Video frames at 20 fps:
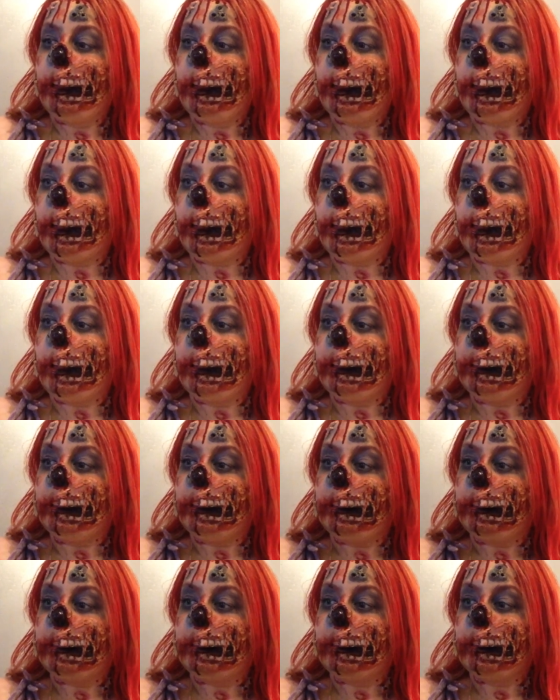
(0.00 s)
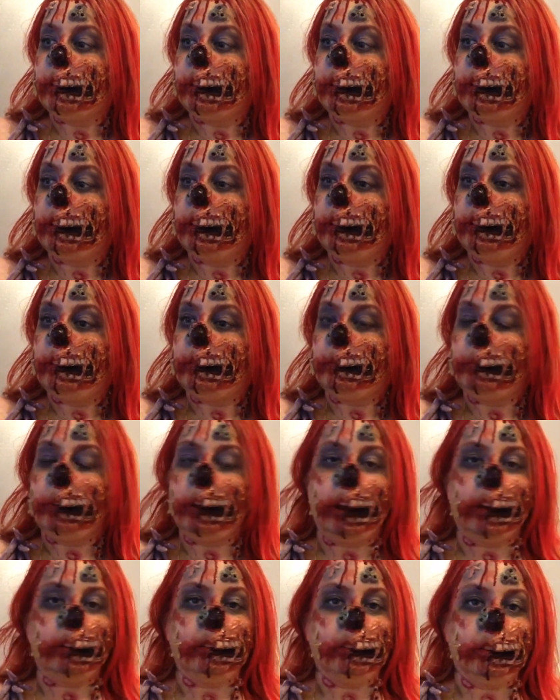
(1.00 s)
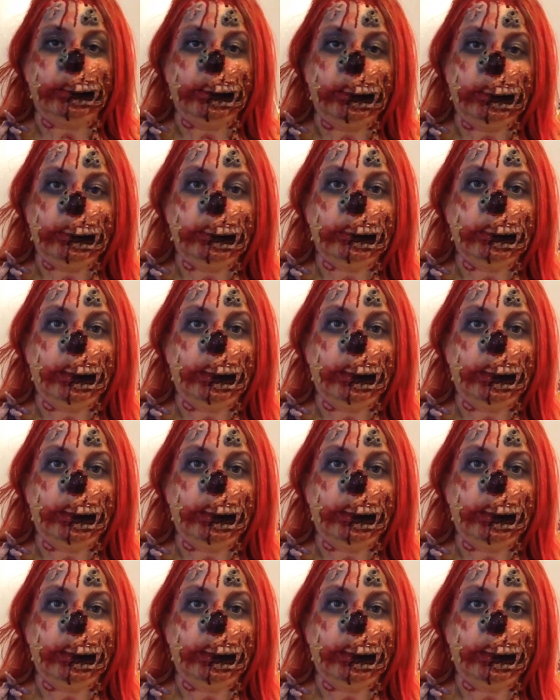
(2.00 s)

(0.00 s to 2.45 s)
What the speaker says: And it's a bit ironic,